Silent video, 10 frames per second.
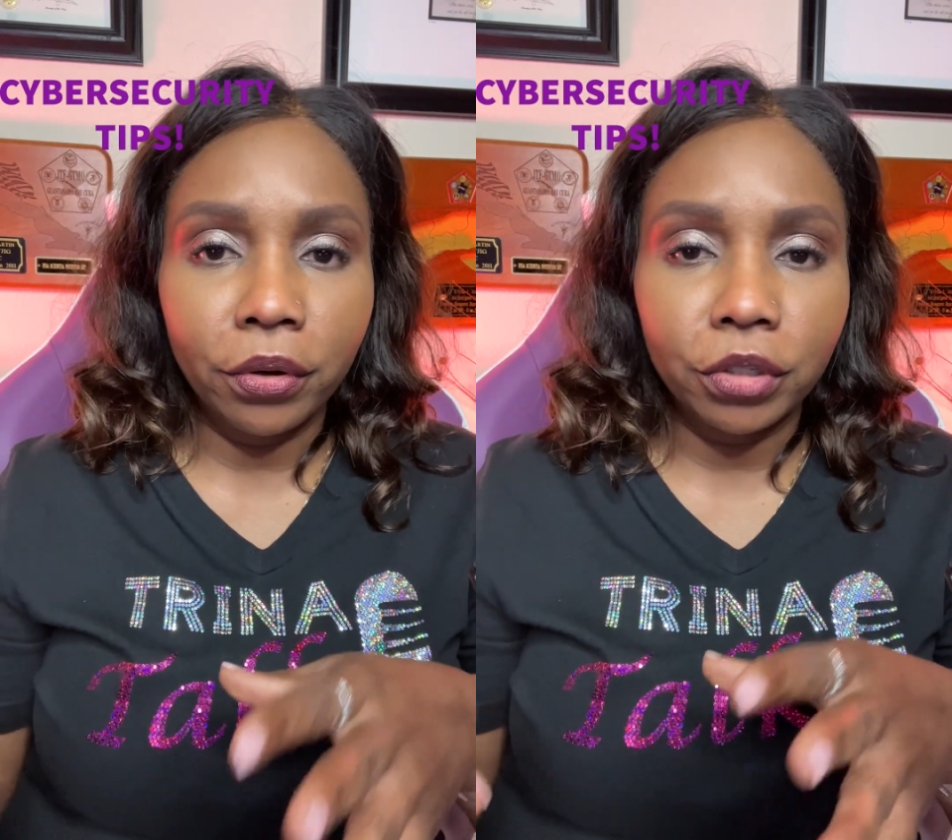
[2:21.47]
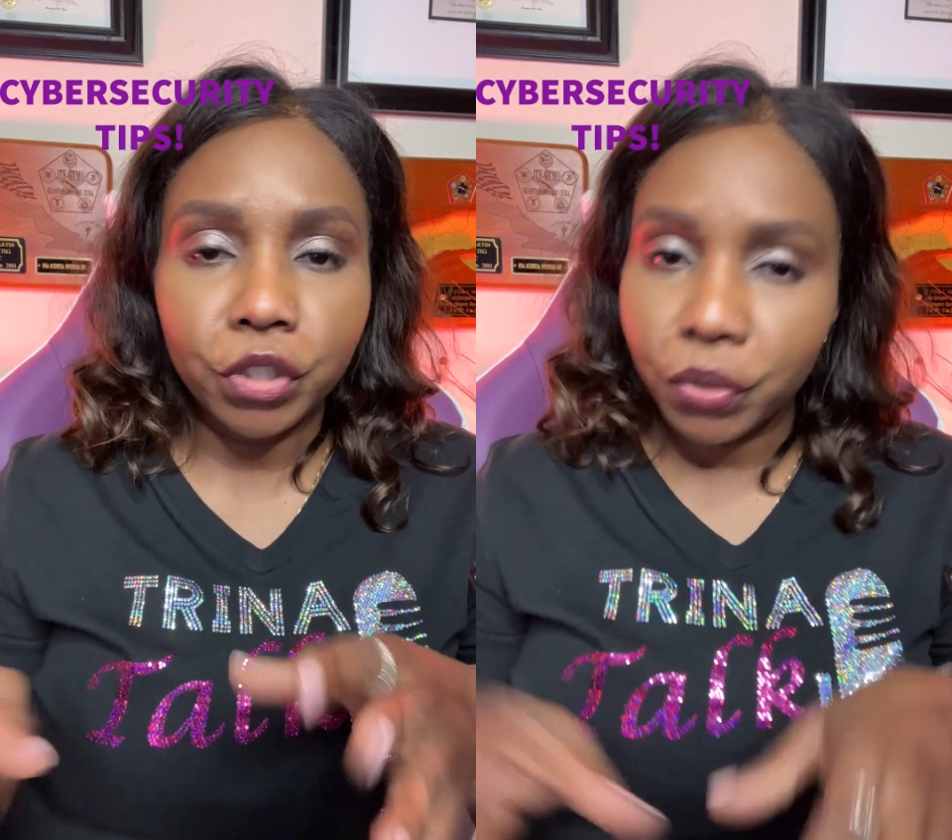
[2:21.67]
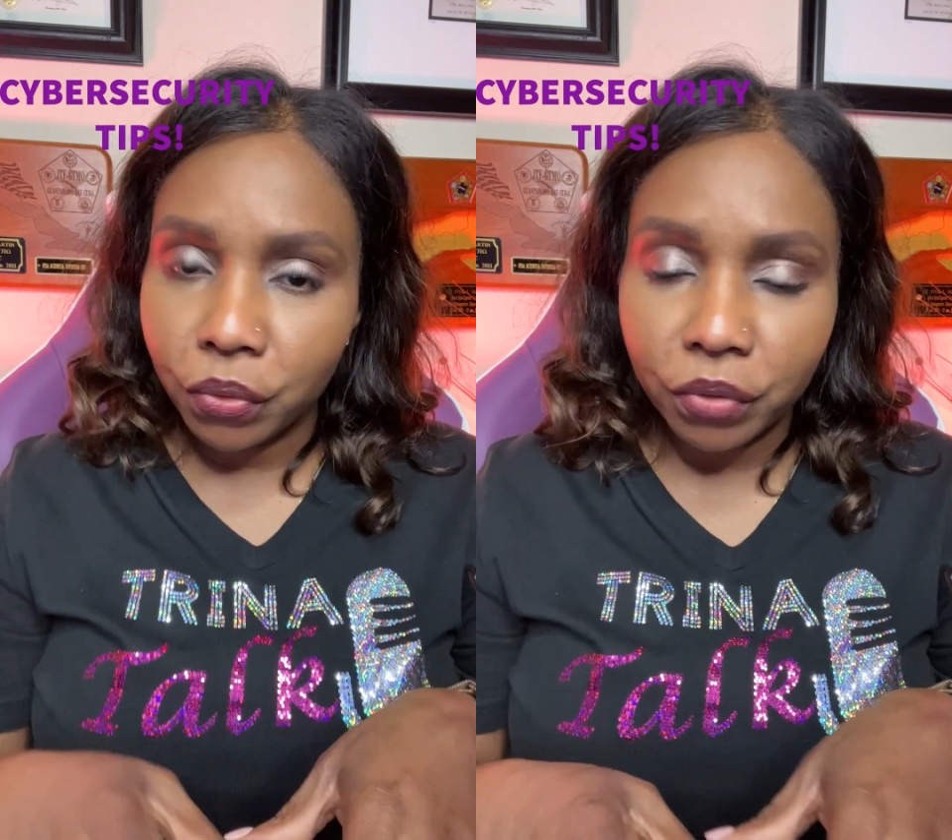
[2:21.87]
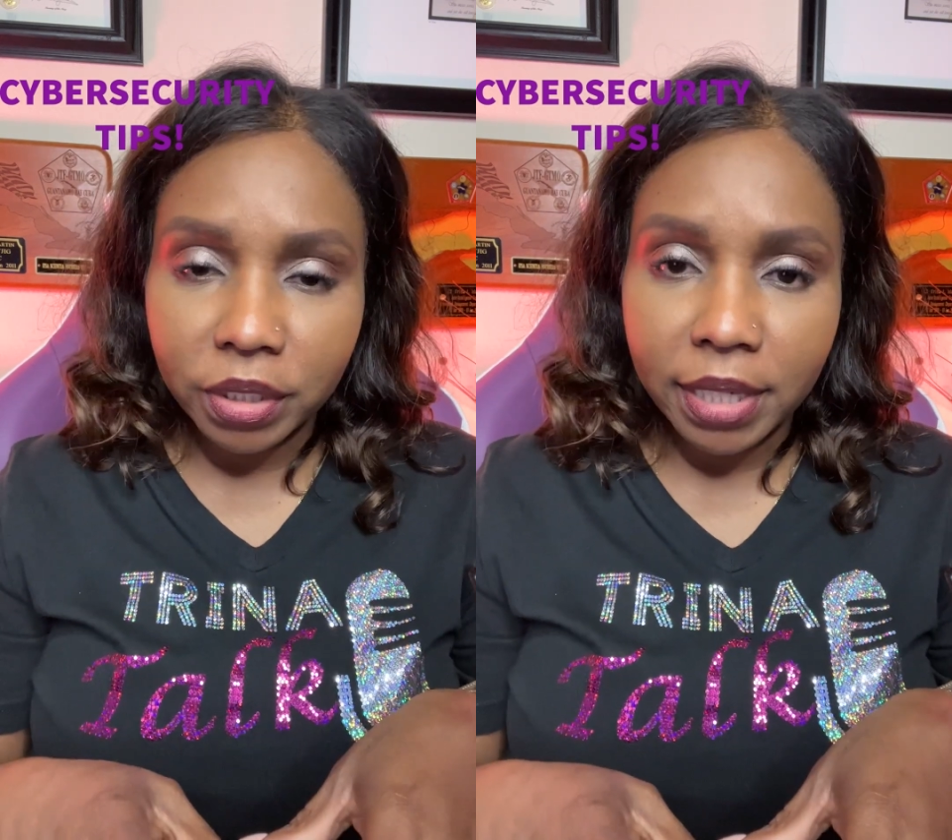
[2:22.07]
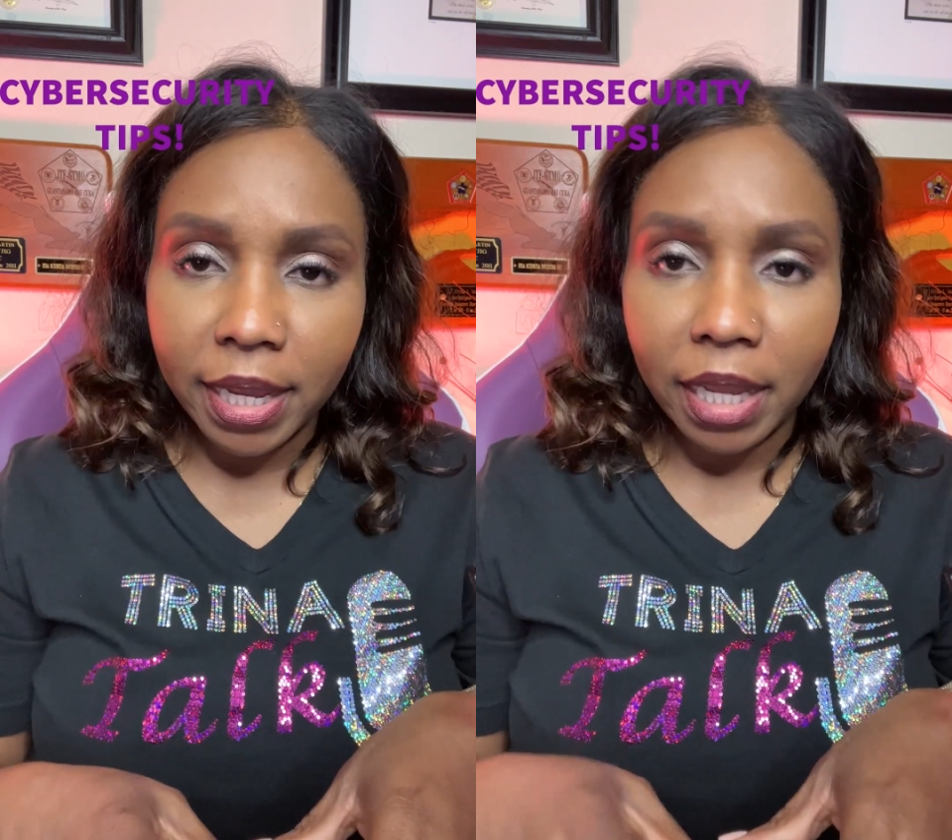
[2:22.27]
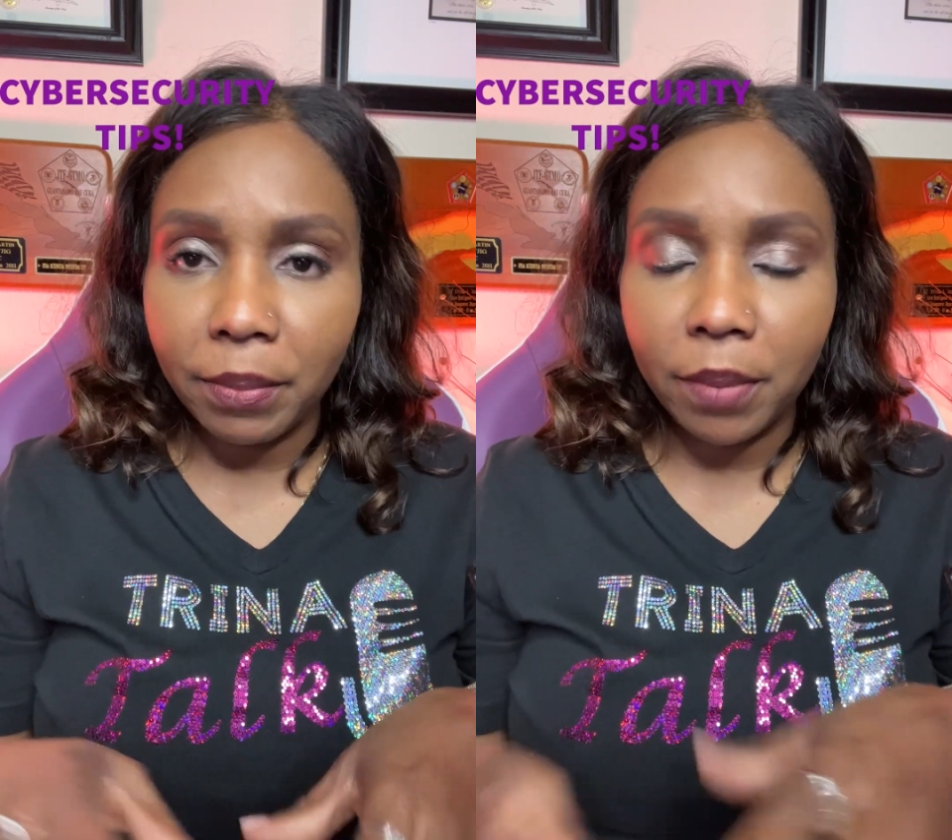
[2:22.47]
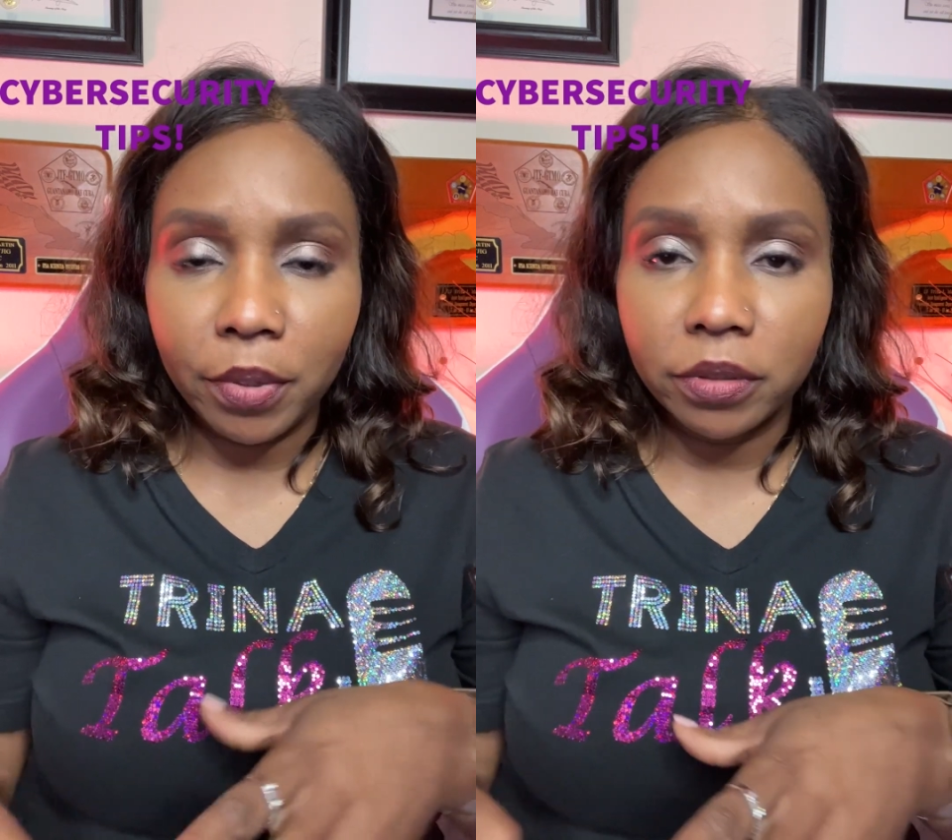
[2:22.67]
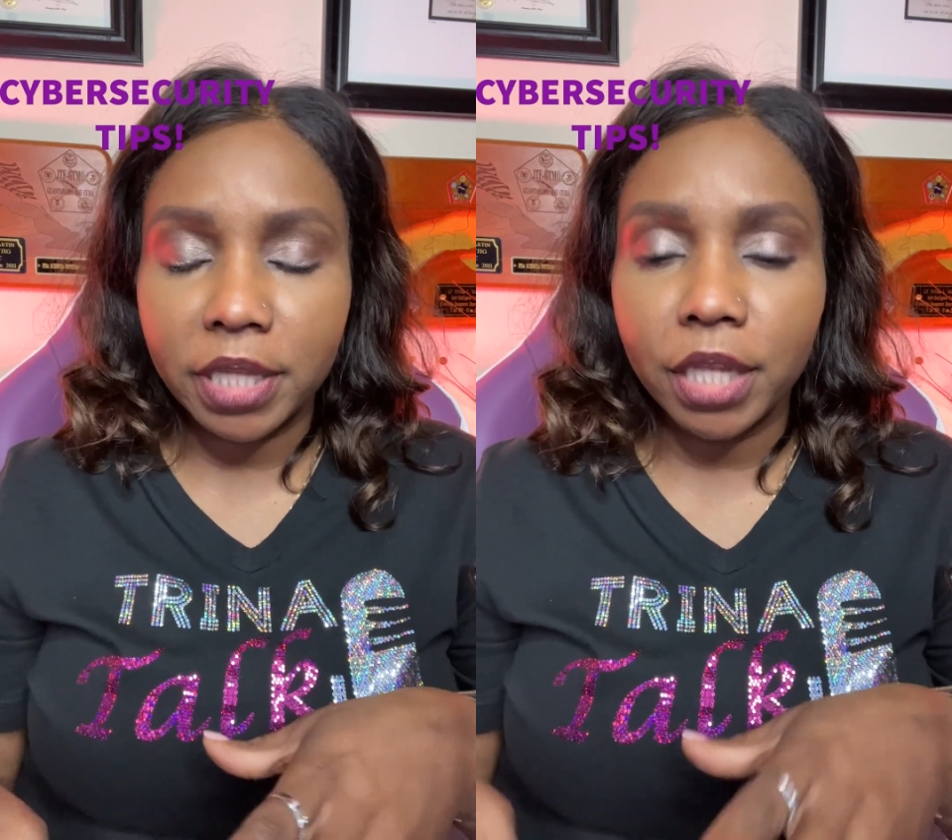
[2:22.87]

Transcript: children's name and birth date.